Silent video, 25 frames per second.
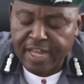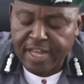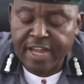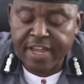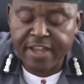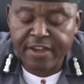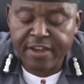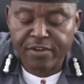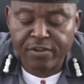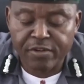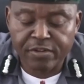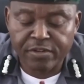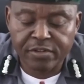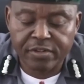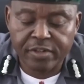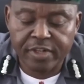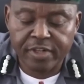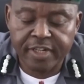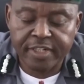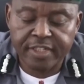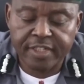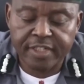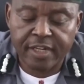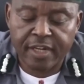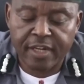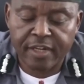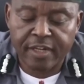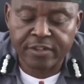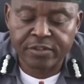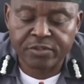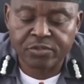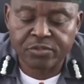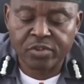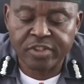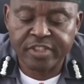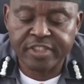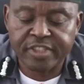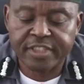nine hundred
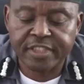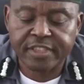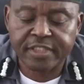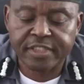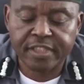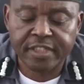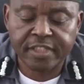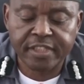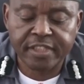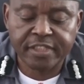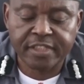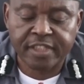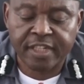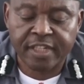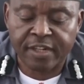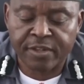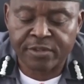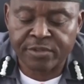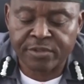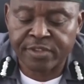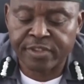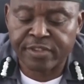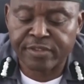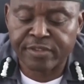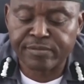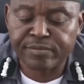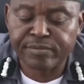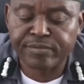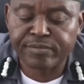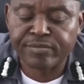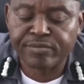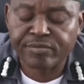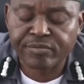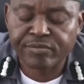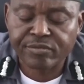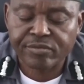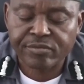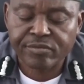twenty-three
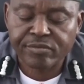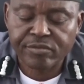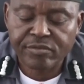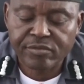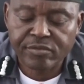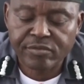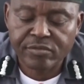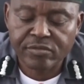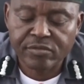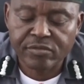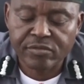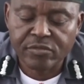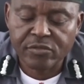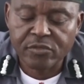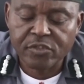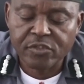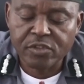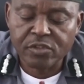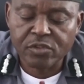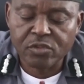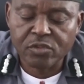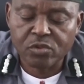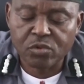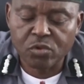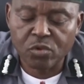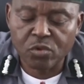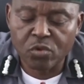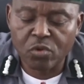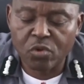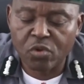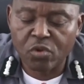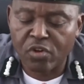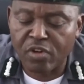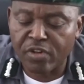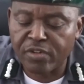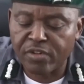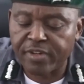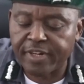thousand
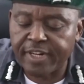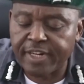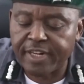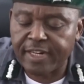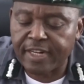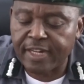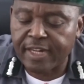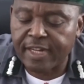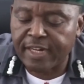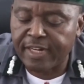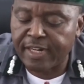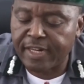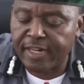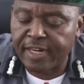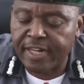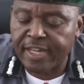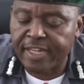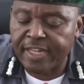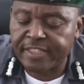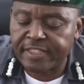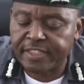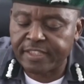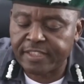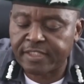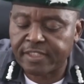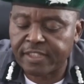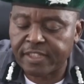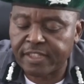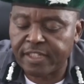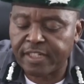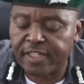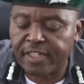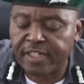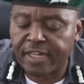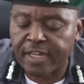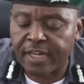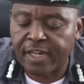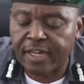two hundred
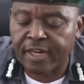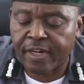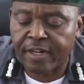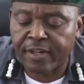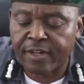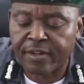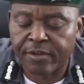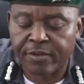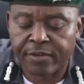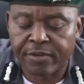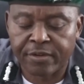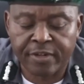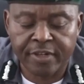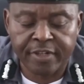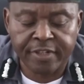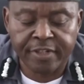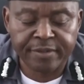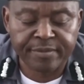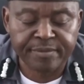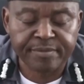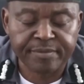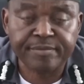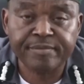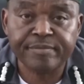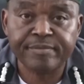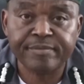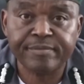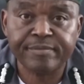ninety-three naira only.